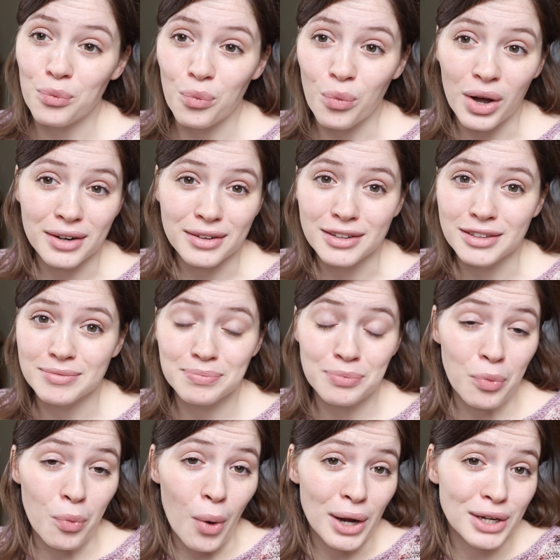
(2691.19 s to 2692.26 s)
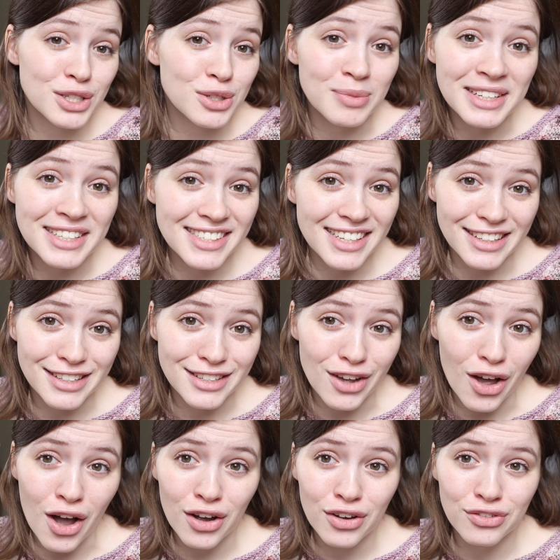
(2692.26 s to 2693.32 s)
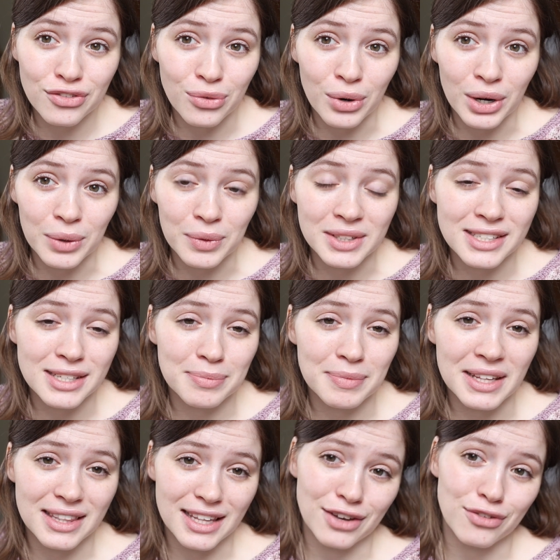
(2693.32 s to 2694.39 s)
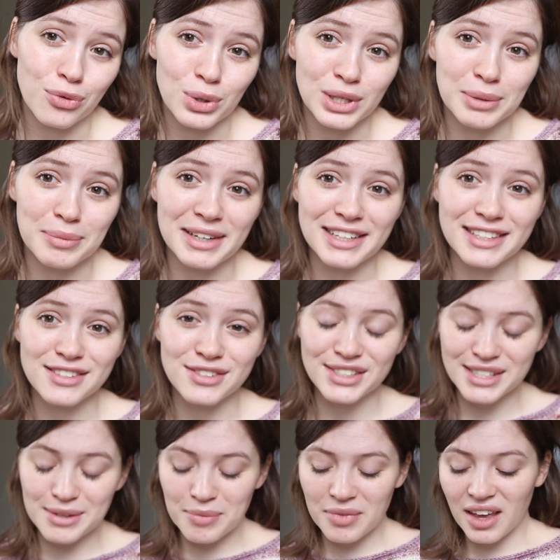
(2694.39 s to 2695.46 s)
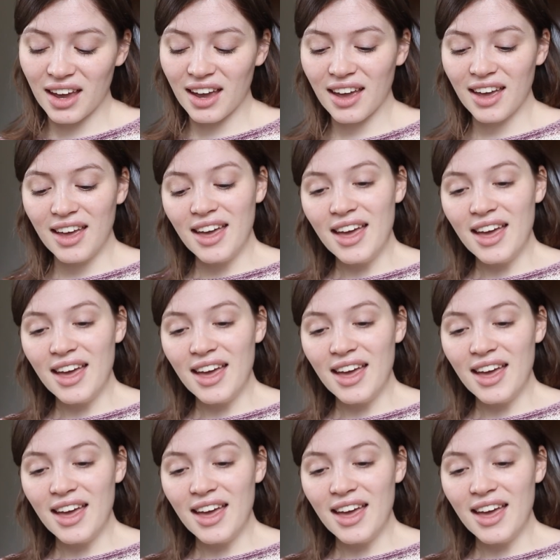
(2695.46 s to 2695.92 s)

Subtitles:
want to watch me sit and talk for, what has it been, like 40 minutes or something,